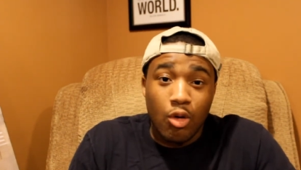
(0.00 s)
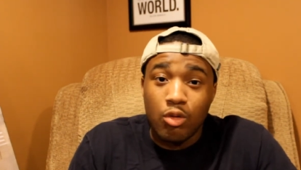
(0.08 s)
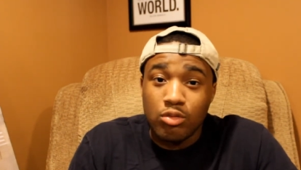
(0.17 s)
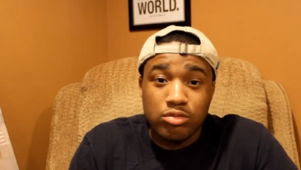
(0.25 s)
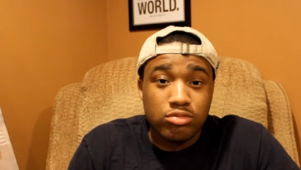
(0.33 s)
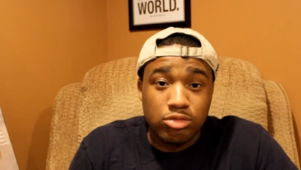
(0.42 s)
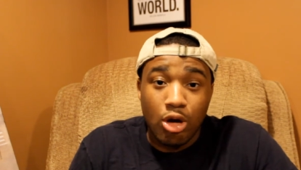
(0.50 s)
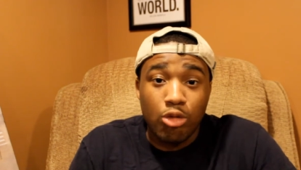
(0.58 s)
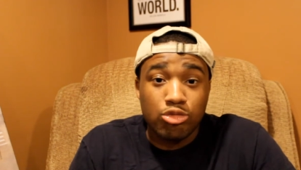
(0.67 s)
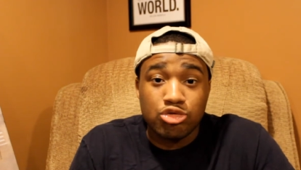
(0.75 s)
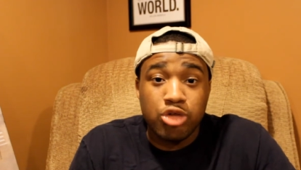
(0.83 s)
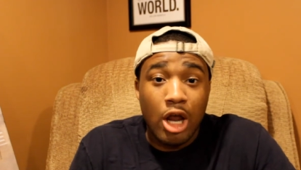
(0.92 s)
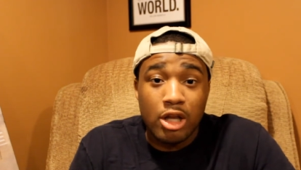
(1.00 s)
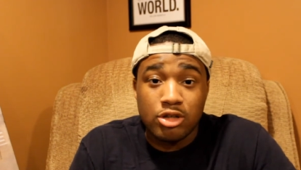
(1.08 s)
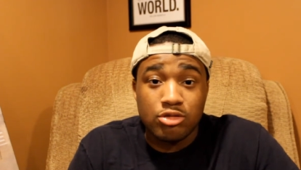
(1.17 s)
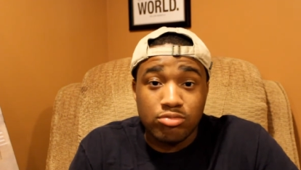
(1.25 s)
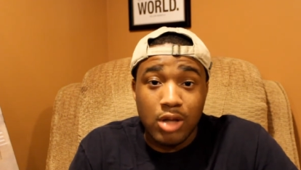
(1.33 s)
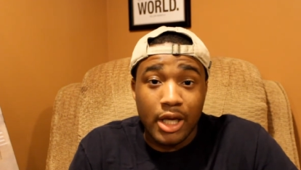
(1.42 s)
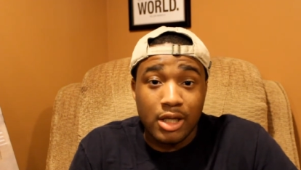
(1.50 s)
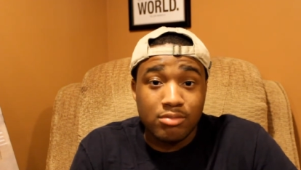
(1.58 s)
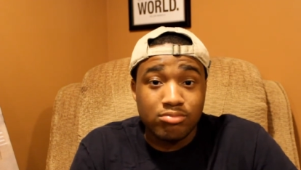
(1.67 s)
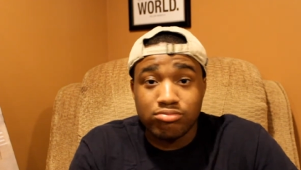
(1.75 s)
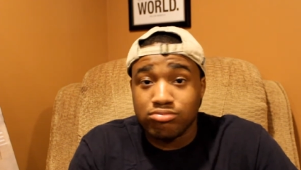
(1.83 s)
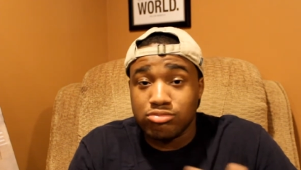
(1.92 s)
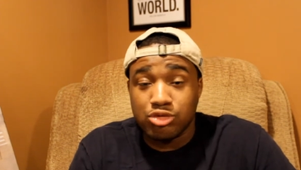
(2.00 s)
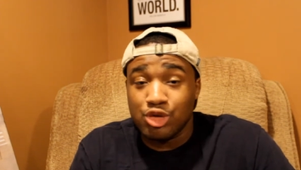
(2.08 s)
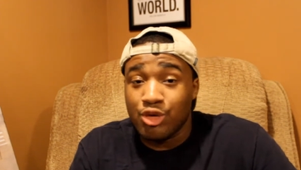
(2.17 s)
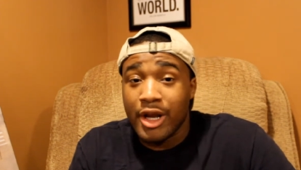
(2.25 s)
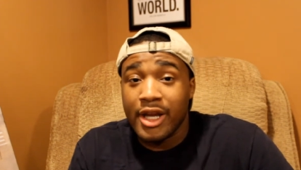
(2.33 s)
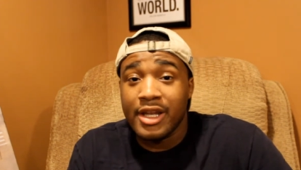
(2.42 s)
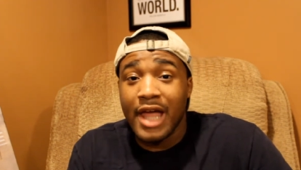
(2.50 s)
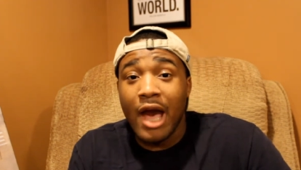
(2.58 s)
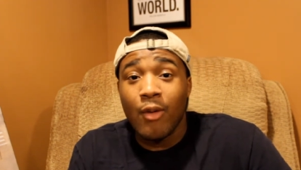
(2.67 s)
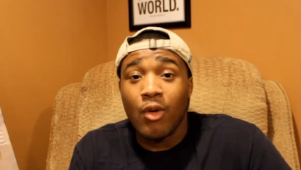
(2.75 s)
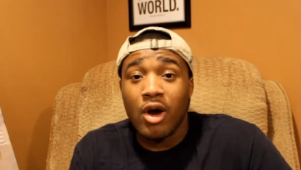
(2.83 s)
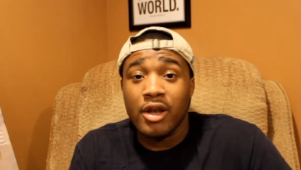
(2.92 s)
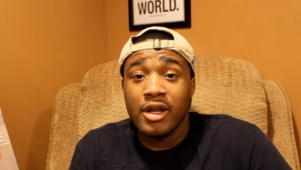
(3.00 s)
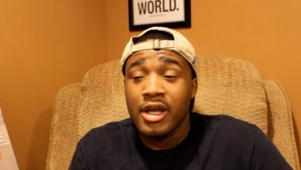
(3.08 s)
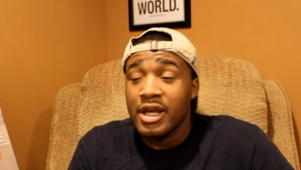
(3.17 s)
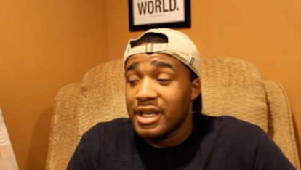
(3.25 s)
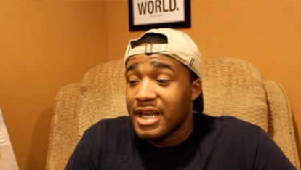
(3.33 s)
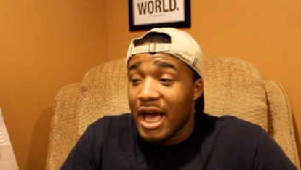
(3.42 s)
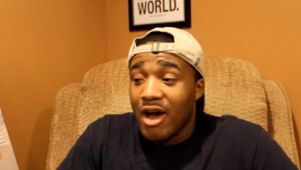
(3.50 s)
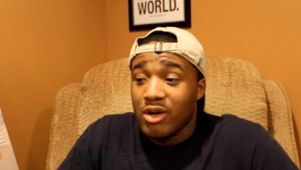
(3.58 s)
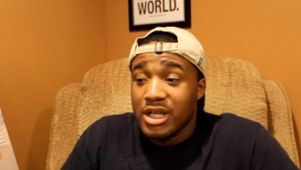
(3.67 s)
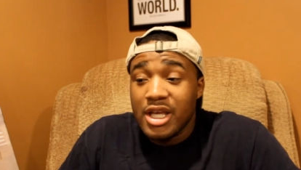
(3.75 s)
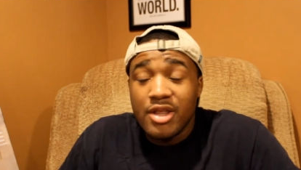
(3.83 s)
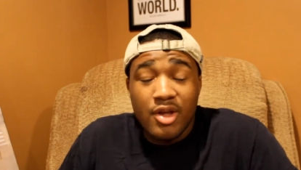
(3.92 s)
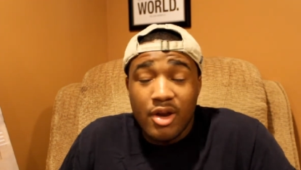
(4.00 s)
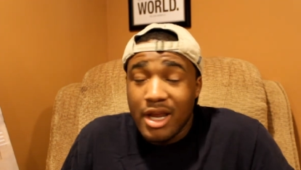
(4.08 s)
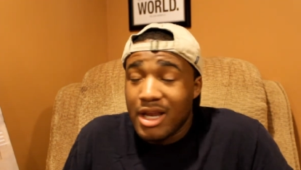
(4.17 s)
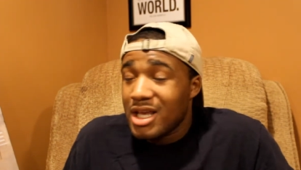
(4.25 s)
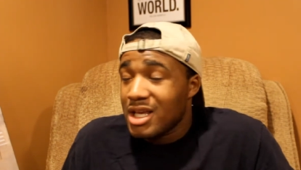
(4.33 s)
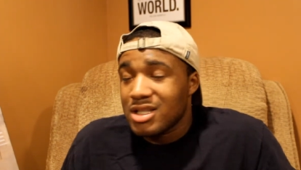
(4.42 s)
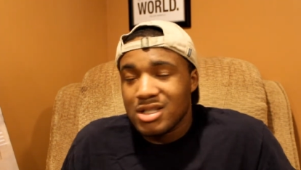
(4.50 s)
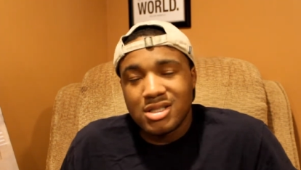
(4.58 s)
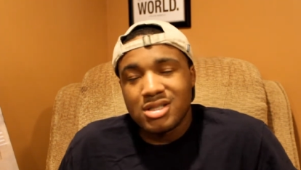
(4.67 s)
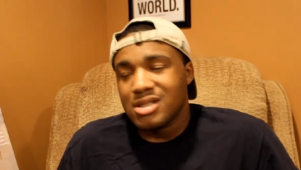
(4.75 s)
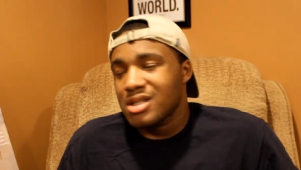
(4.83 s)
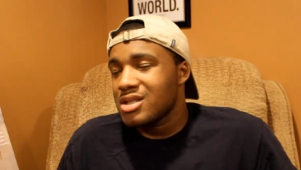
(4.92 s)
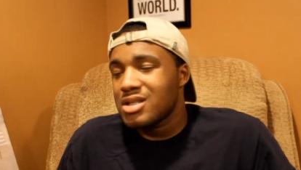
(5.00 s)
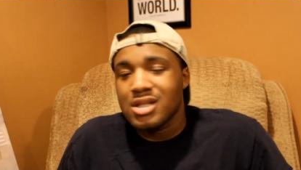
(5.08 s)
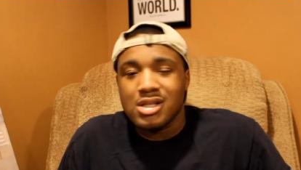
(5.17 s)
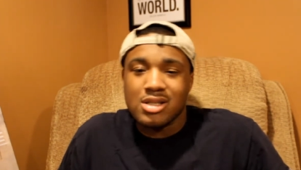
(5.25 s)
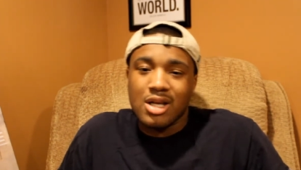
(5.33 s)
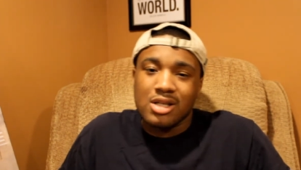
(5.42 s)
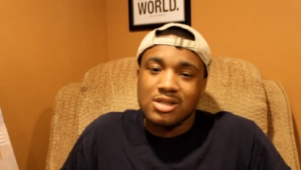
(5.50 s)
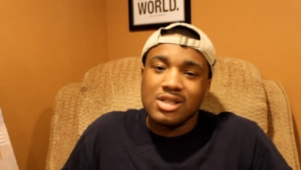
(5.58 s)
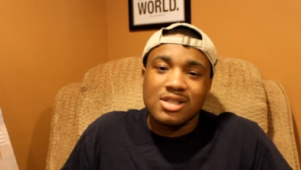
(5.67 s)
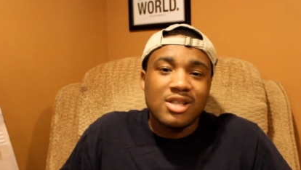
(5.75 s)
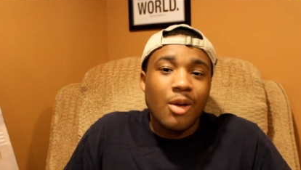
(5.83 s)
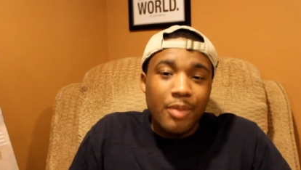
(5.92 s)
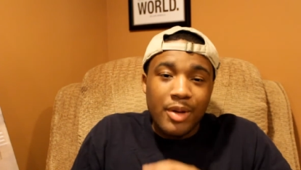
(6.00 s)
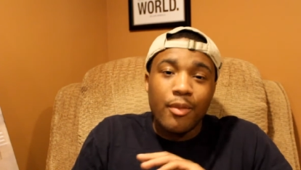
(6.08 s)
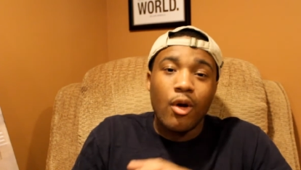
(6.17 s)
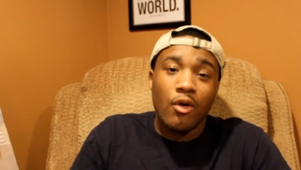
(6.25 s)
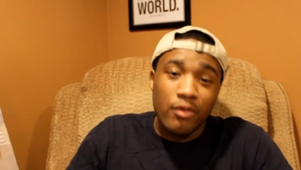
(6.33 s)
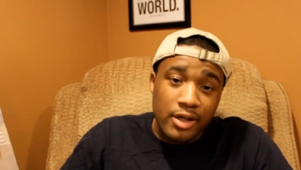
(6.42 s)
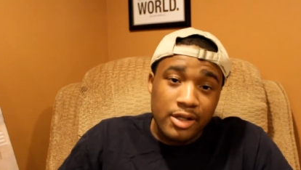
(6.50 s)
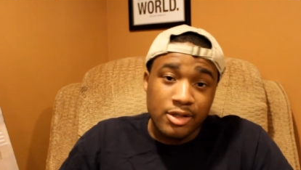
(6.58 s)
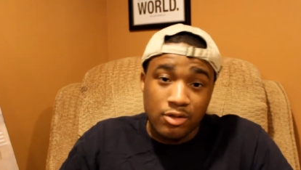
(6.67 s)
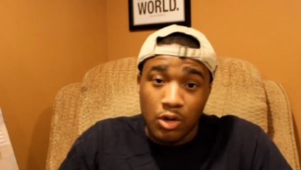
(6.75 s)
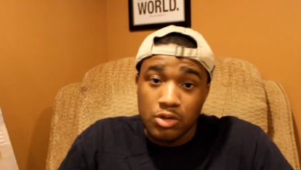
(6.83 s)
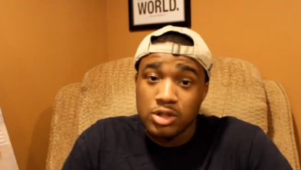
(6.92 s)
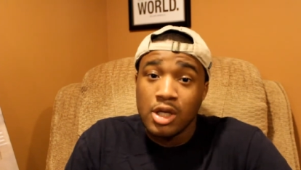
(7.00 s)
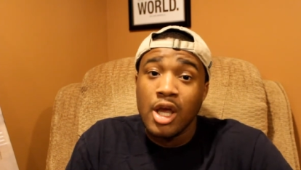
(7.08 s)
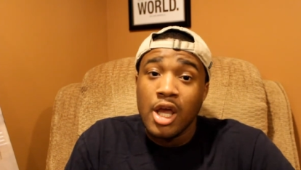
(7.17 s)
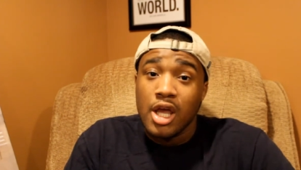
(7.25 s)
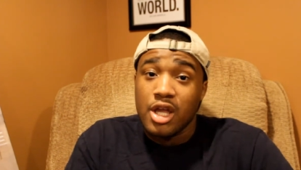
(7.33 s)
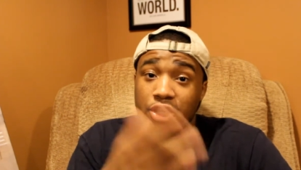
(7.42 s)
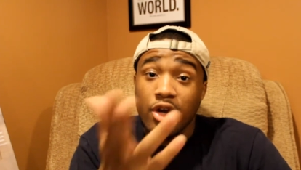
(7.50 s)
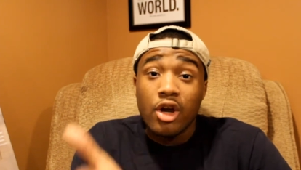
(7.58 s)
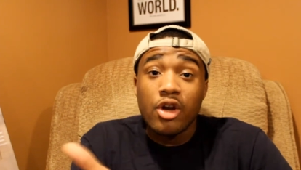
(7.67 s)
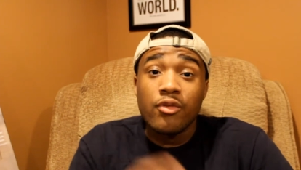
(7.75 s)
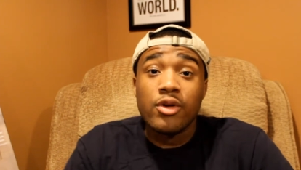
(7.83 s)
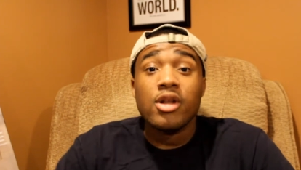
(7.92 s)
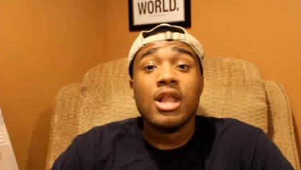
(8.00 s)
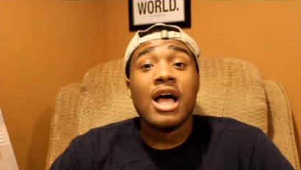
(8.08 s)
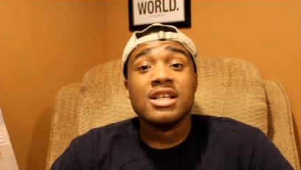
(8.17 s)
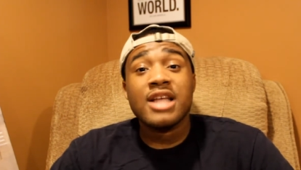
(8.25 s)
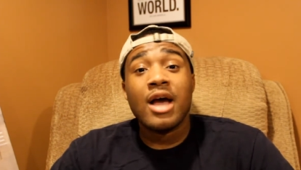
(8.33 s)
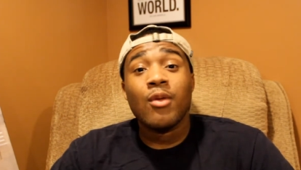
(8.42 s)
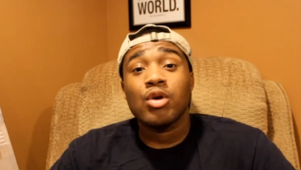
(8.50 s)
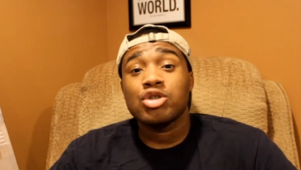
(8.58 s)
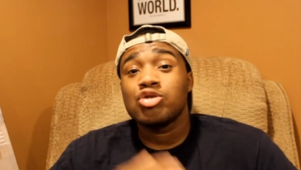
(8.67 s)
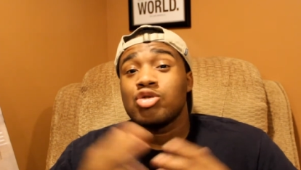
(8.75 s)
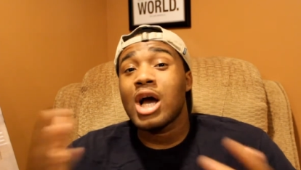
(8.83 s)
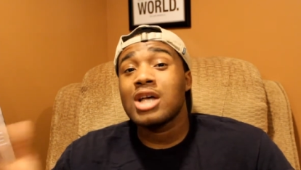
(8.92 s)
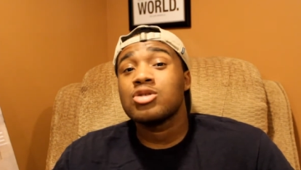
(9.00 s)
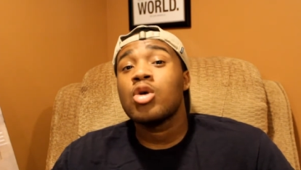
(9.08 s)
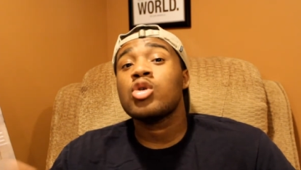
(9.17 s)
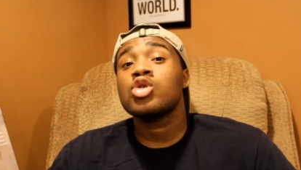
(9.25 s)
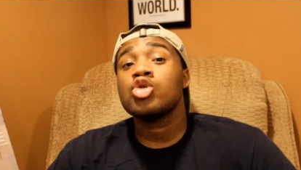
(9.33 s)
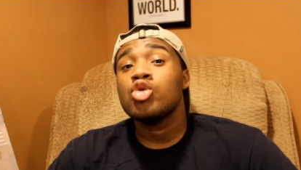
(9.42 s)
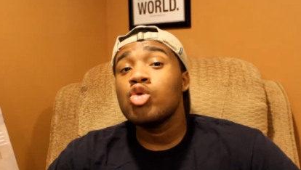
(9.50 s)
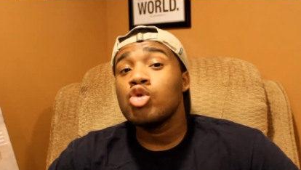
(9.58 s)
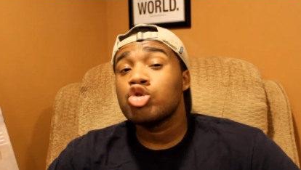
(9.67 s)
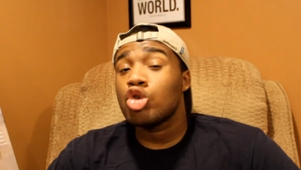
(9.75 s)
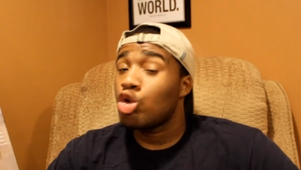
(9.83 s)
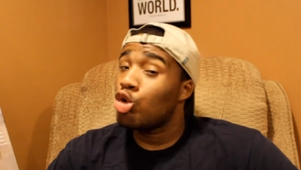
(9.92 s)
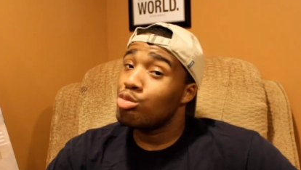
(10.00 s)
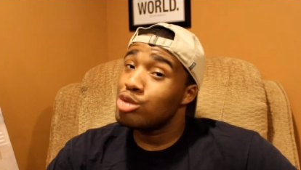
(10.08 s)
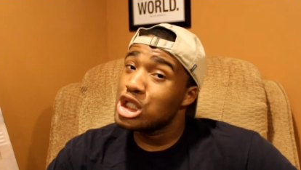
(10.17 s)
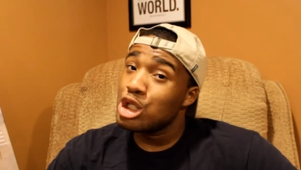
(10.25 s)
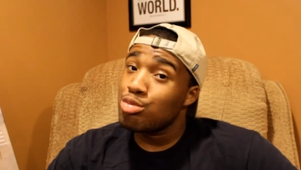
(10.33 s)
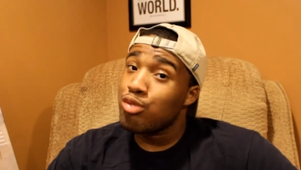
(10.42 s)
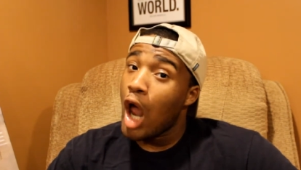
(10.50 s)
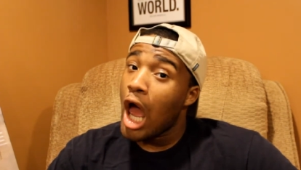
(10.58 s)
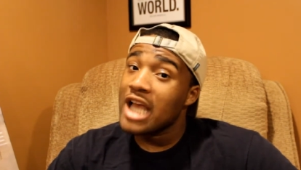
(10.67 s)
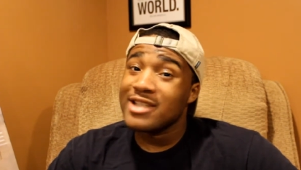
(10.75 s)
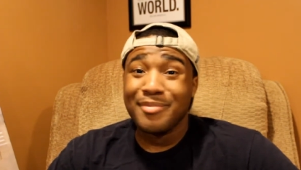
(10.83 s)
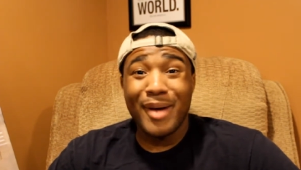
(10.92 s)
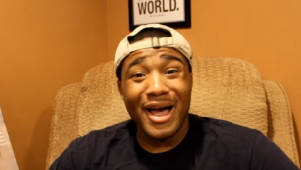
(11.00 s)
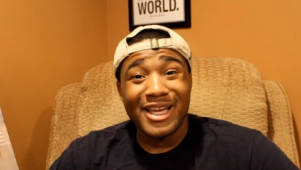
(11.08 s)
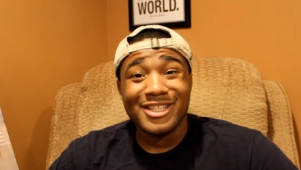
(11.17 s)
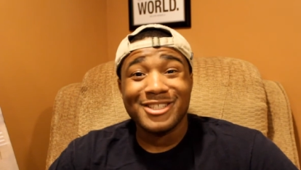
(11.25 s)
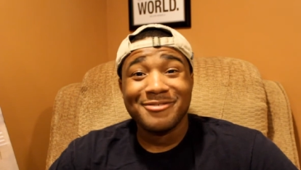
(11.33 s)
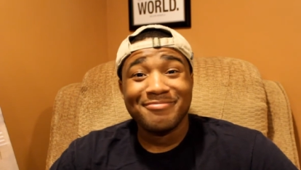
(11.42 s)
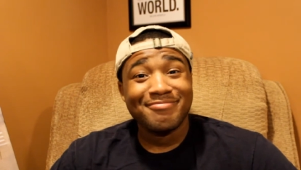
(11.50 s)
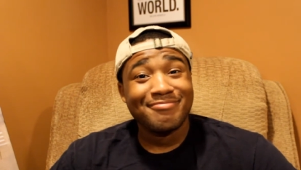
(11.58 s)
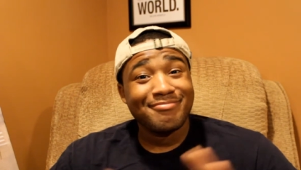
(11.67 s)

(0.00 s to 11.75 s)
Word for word: don't don't try to like drain that one down either. It, it's, it's disgusting. Some people are really gross. And you're going to realize that once you guys go to school. So don't be surprised by it